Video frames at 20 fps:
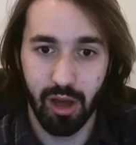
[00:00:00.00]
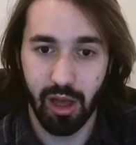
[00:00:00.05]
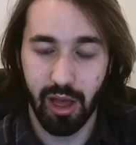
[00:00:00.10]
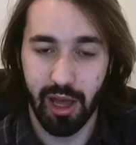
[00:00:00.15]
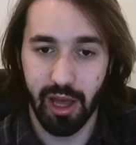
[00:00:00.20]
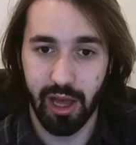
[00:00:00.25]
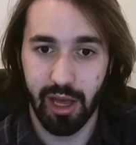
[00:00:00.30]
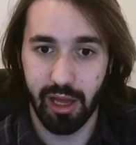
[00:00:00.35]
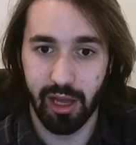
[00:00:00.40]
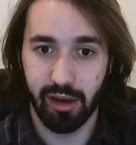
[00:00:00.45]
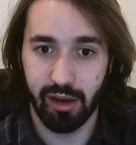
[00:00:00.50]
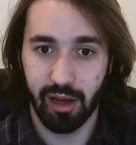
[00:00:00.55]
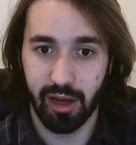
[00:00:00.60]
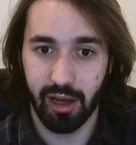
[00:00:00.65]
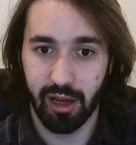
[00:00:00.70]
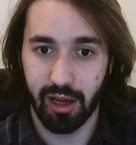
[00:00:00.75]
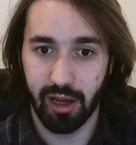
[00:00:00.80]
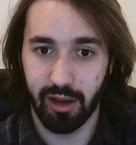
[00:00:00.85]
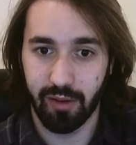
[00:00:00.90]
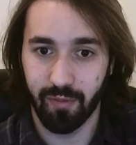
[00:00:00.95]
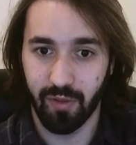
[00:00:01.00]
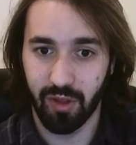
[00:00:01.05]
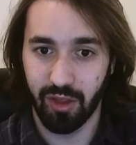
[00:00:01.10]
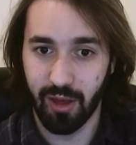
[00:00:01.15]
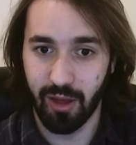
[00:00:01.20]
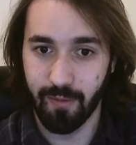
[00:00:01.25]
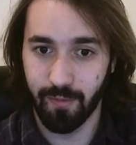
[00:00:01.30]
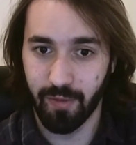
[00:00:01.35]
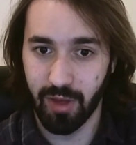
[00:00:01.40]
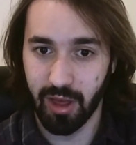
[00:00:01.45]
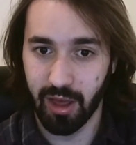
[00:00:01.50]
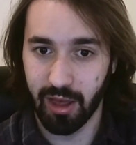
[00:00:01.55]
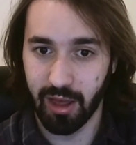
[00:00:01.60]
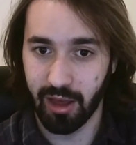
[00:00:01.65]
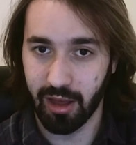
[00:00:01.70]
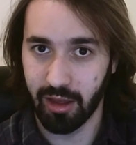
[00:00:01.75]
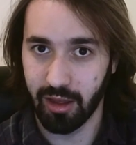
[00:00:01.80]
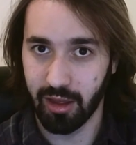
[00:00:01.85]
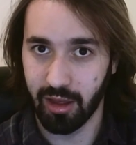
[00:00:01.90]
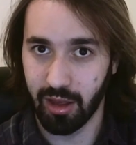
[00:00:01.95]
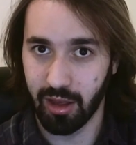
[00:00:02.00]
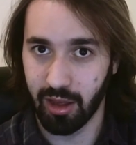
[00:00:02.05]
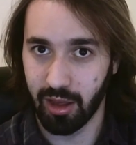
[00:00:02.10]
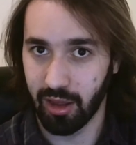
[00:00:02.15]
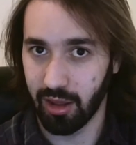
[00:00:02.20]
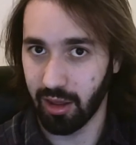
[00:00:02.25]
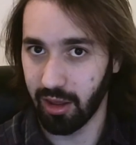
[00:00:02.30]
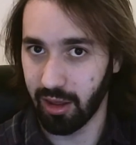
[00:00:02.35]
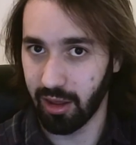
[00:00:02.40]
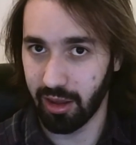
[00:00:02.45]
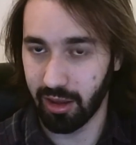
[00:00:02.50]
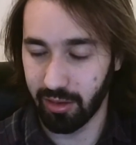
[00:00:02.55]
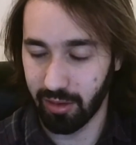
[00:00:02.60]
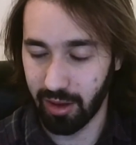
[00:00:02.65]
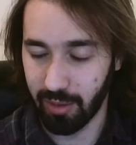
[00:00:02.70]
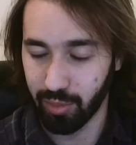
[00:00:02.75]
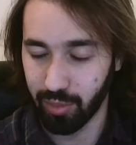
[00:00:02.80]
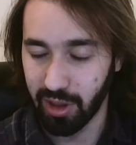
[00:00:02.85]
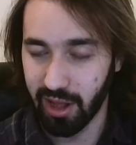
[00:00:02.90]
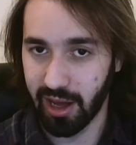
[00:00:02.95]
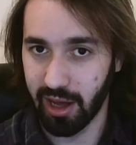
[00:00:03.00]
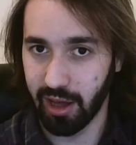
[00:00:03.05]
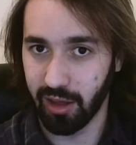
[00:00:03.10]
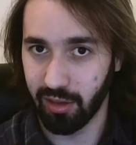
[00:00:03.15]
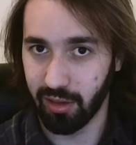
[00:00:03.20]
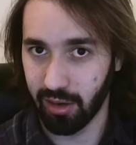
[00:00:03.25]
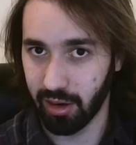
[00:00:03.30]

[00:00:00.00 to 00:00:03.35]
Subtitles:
And the same thing it applies,